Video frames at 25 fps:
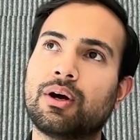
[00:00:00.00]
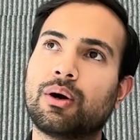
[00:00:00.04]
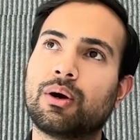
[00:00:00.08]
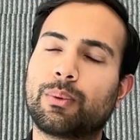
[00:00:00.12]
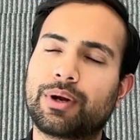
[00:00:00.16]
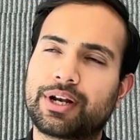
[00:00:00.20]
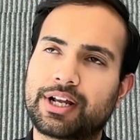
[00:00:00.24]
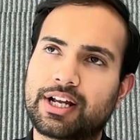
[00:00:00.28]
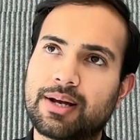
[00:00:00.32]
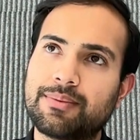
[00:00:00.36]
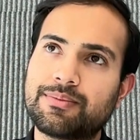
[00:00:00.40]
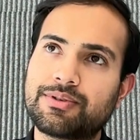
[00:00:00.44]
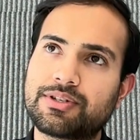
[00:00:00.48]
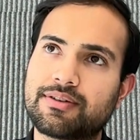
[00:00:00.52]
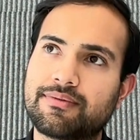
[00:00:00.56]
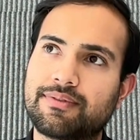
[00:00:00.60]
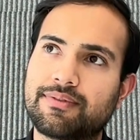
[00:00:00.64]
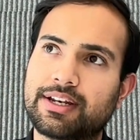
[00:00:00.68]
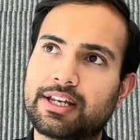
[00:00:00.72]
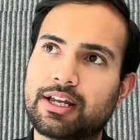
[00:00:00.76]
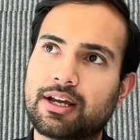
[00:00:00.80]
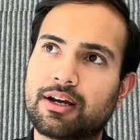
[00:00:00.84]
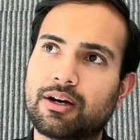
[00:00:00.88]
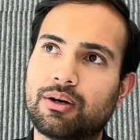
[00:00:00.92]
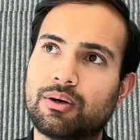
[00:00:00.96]
When it comes to
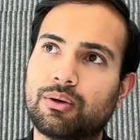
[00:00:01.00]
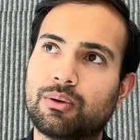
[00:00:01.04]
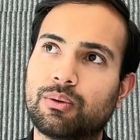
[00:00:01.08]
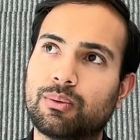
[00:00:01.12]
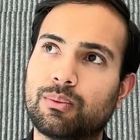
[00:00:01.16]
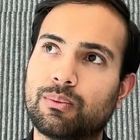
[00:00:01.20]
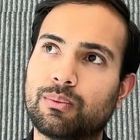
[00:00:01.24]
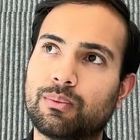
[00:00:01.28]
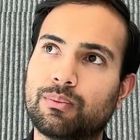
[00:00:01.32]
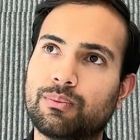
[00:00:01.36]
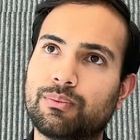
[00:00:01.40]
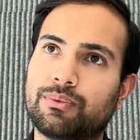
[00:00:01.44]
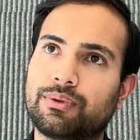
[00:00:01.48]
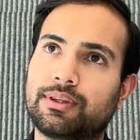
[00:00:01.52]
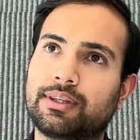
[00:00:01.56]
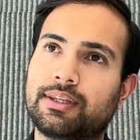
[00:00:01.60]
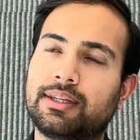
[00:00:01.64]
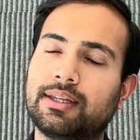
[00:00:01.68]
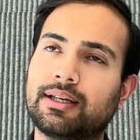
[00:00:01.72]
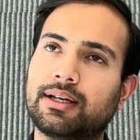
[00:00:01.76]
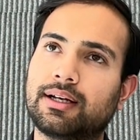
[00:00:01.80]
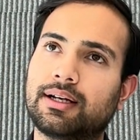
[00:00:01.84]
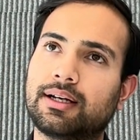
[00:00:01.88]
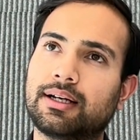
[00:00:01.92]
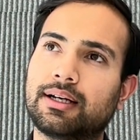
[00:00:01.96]
video,
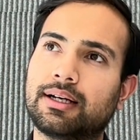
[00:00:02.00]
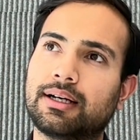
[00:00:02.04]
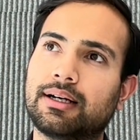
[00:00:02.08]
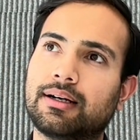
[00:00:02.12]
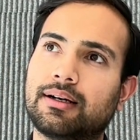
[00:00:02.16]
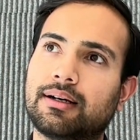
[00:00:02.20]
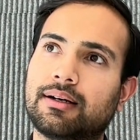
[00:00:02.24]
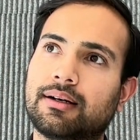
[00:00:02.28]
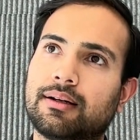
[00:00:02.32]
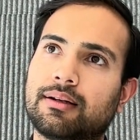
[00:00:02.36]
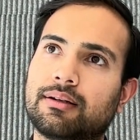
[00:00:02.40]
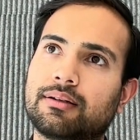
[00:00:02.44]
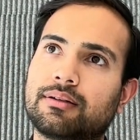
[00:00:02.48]
the